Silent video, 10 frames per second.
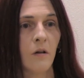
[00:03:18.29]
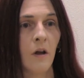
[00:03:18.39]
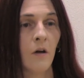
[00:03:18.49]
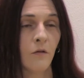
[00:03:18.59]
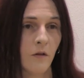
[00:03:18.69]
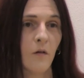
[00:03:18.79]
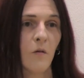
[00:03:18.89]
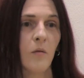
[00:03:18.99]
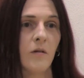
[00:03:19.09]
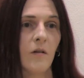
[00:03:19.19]
well for
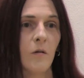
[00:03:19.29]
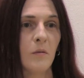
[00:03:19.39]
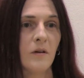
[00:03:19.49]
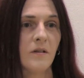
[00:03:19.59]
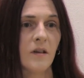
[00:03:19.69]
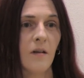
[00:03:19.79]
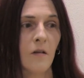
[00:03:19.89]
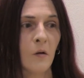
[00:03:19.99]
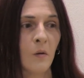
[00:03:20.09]
those with a disability.